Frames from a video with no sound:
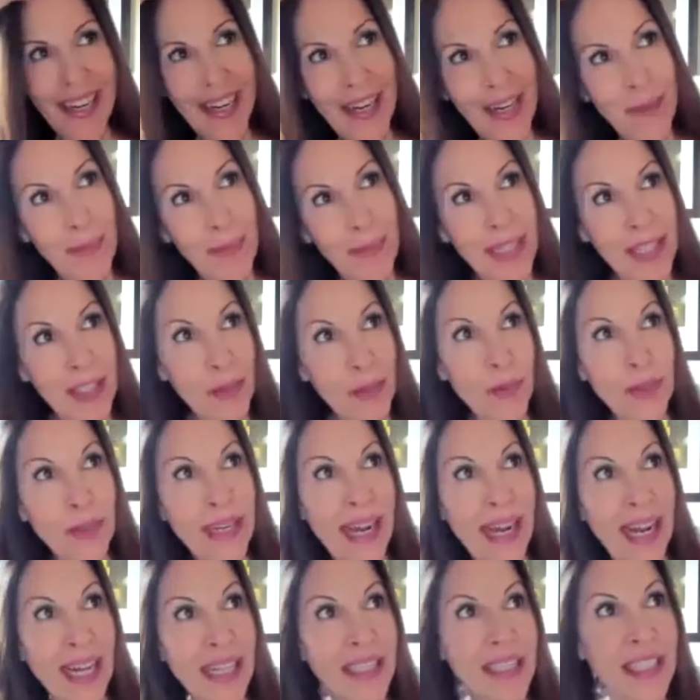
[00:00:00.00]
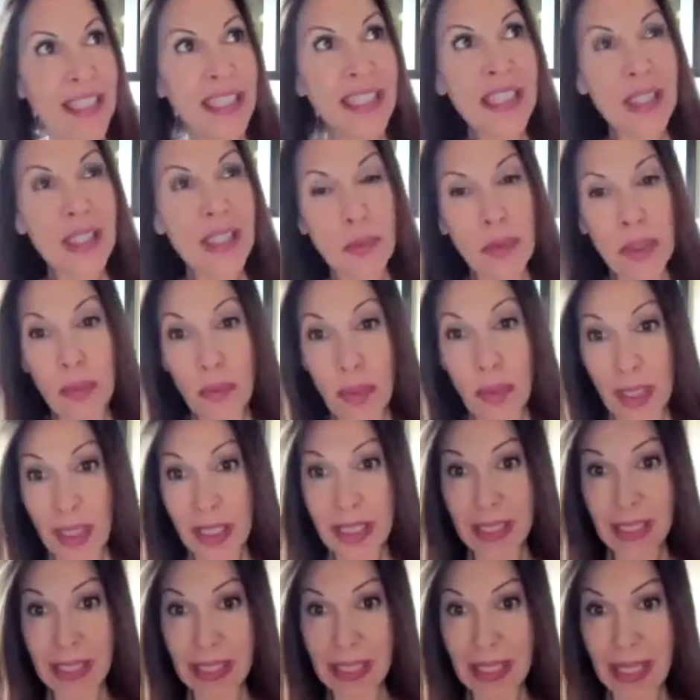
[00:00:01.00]
um, and realities. We want to
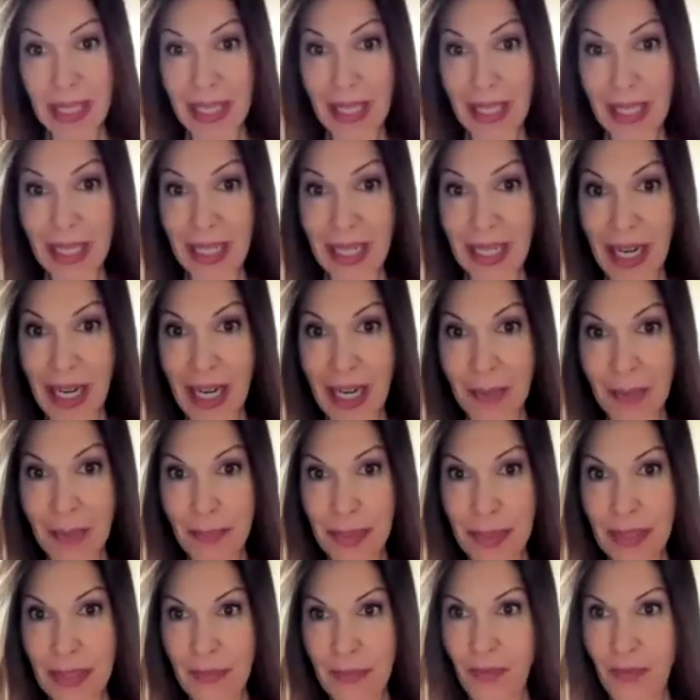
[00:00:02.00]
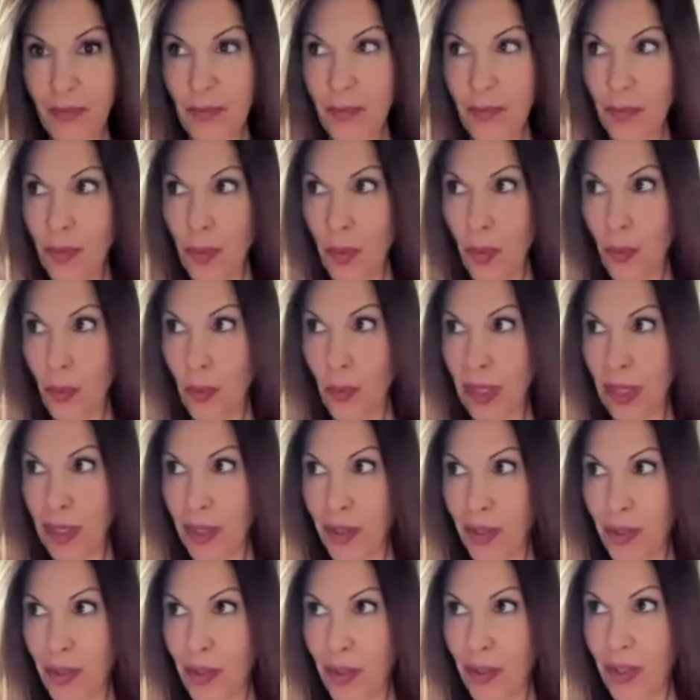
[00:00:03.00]
stay up
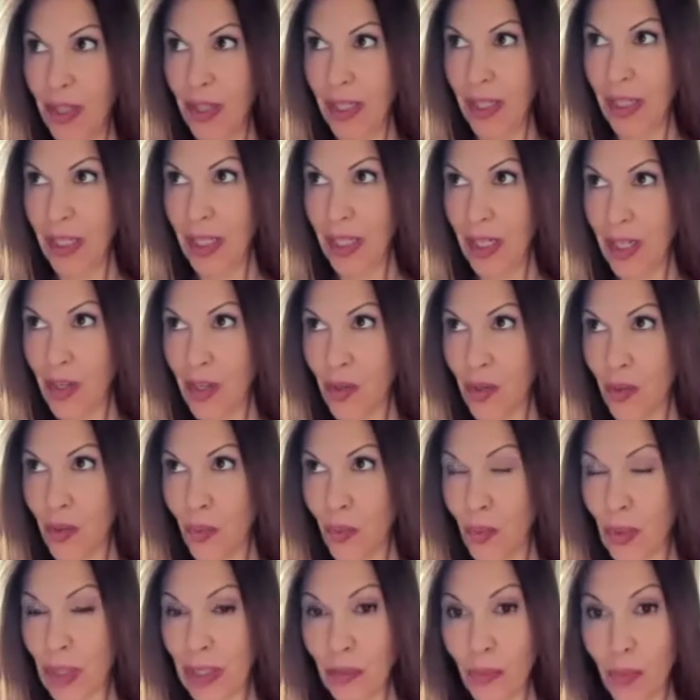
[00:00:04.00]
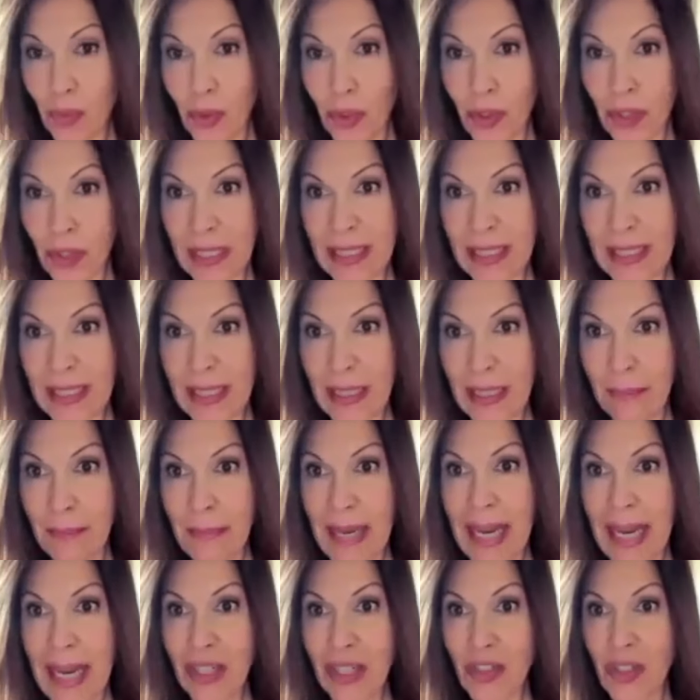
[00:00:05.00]
where we work in the
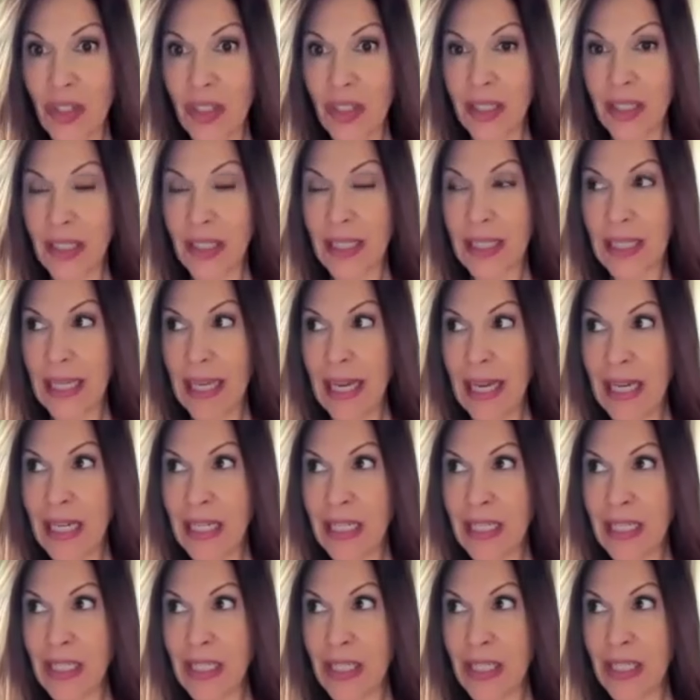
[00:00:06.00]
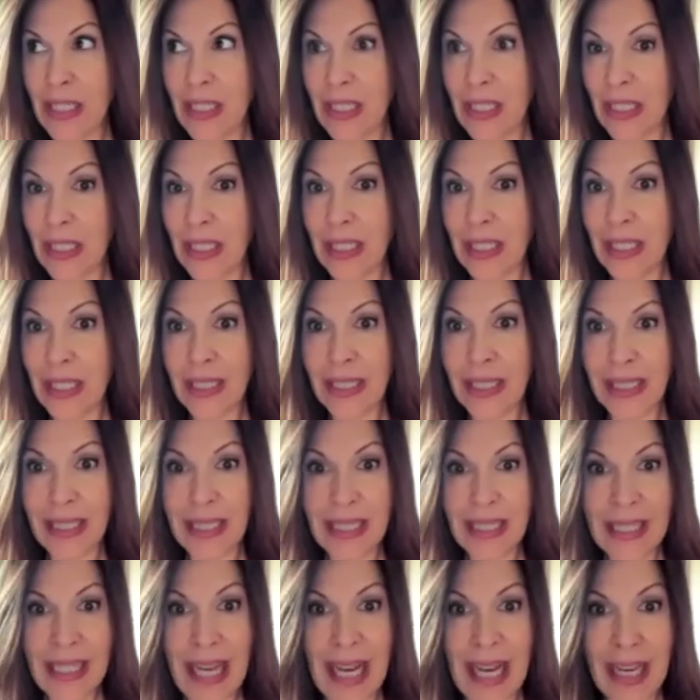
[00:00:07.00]
magic and in
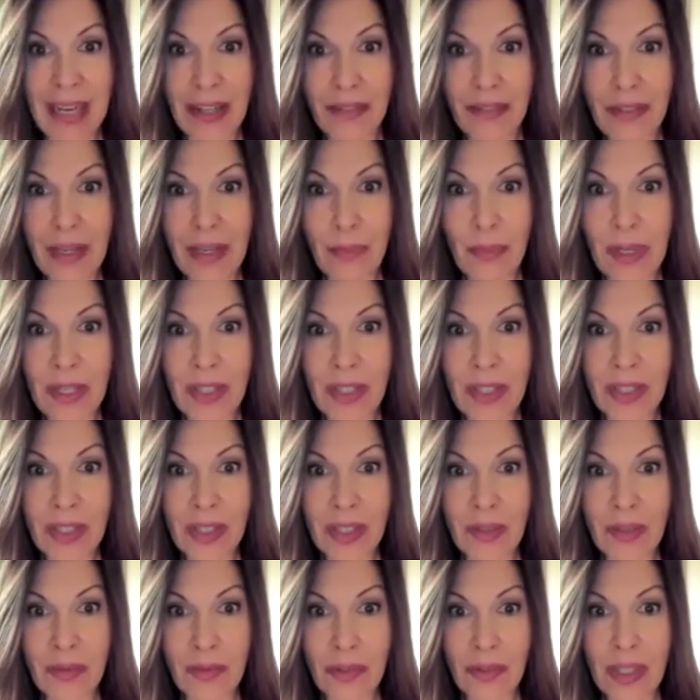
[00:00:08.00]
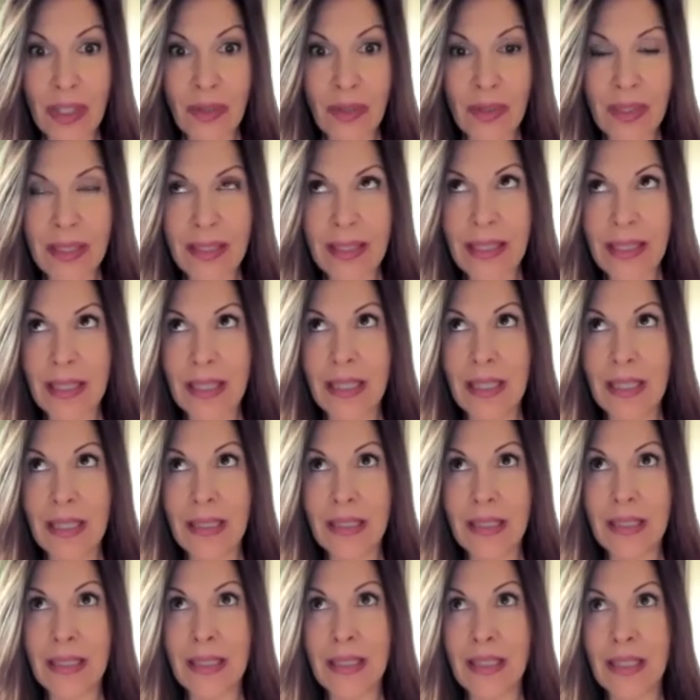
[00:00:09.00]
these higher vibrations and
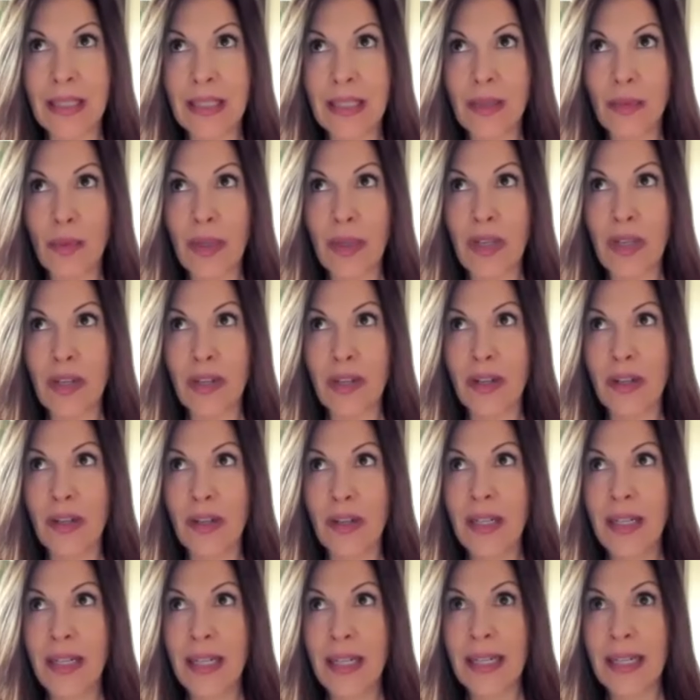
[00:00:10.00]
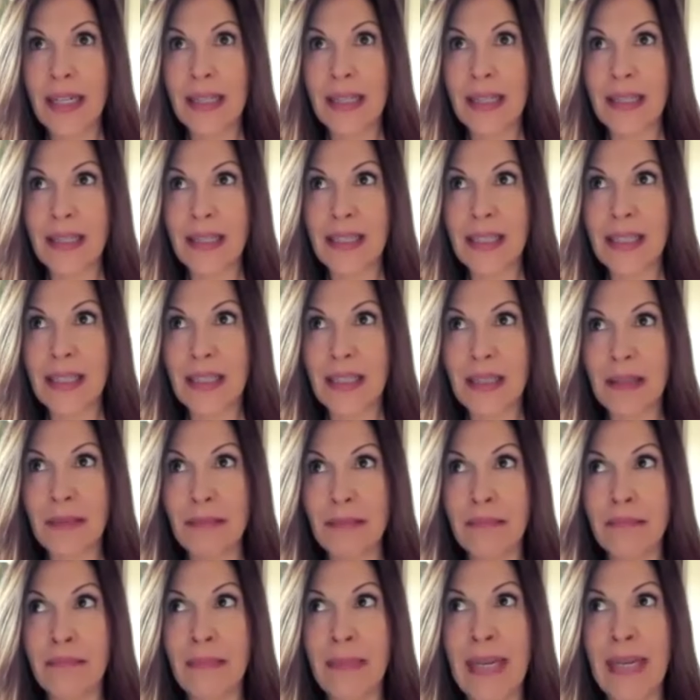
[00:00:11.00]
frequencies. This is where this
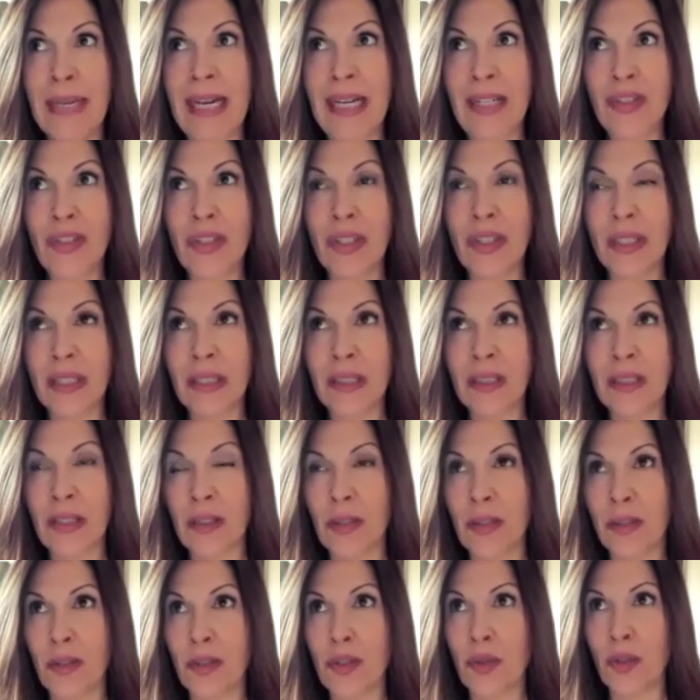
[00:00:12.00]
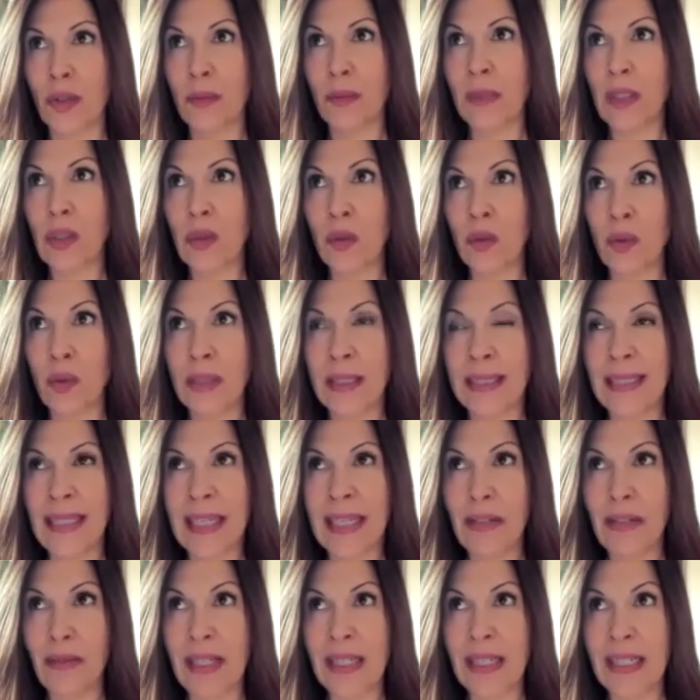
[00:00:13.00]
magic, and they're showing me golden
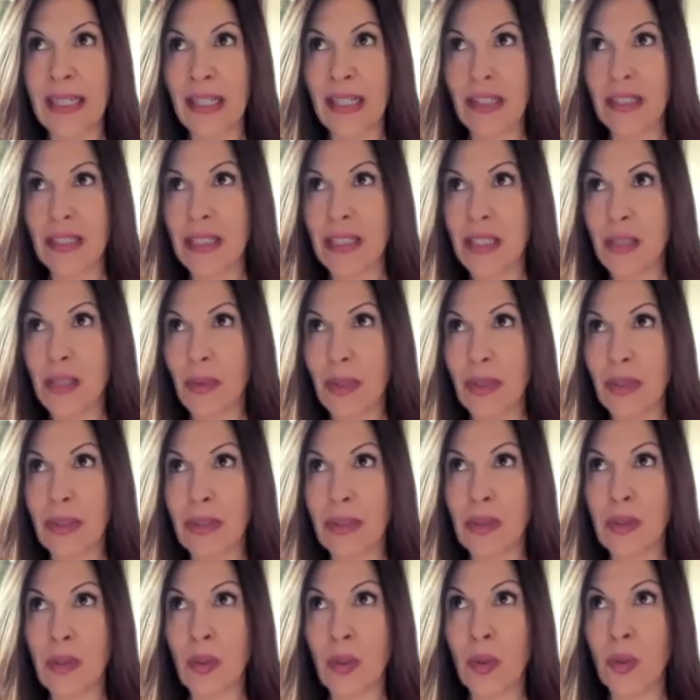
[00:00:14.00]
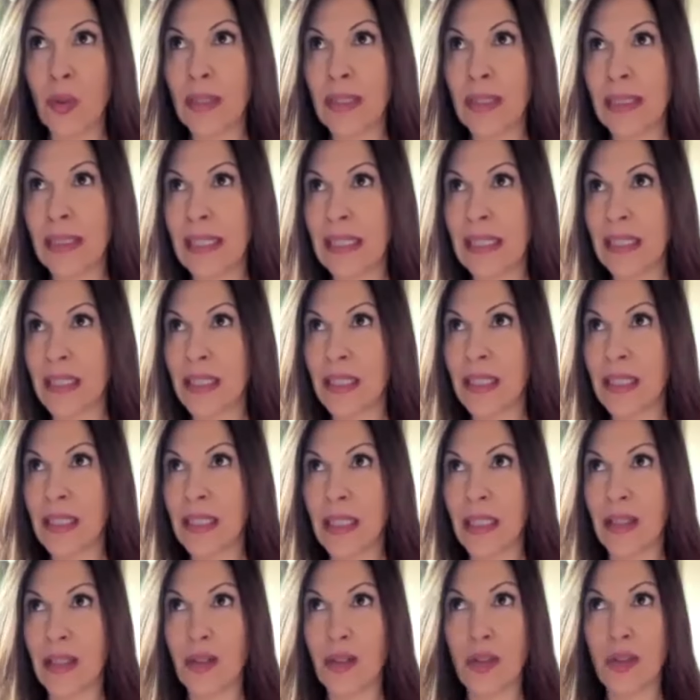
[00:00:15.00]
light right now. This is where this golden light, this is,
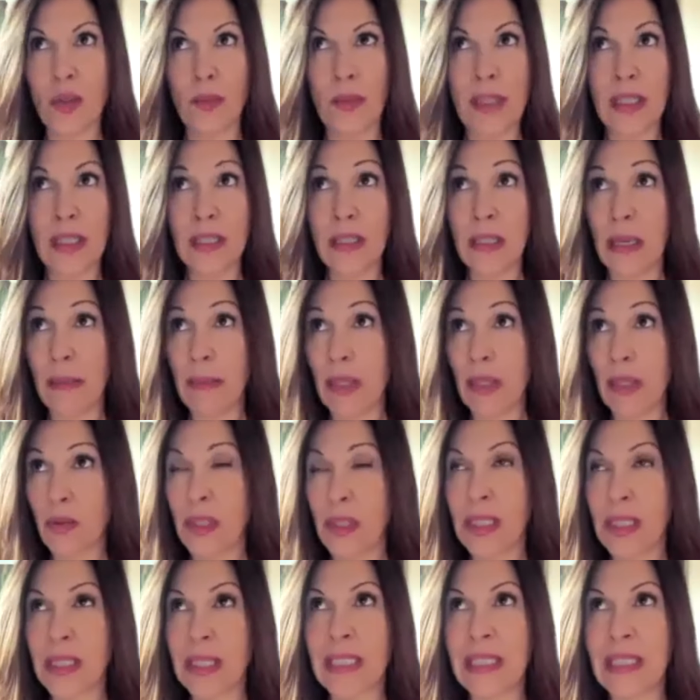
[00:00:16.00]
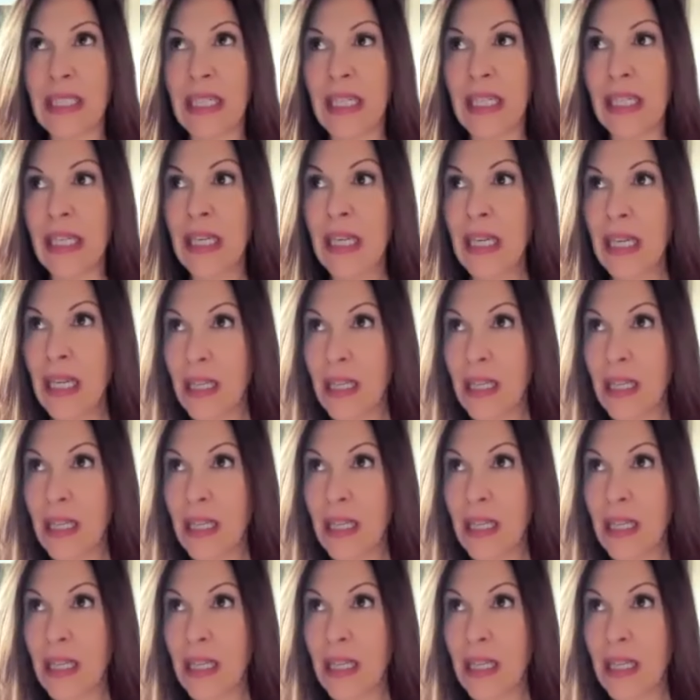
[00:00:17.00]
and they're showing me diamond crystalline light.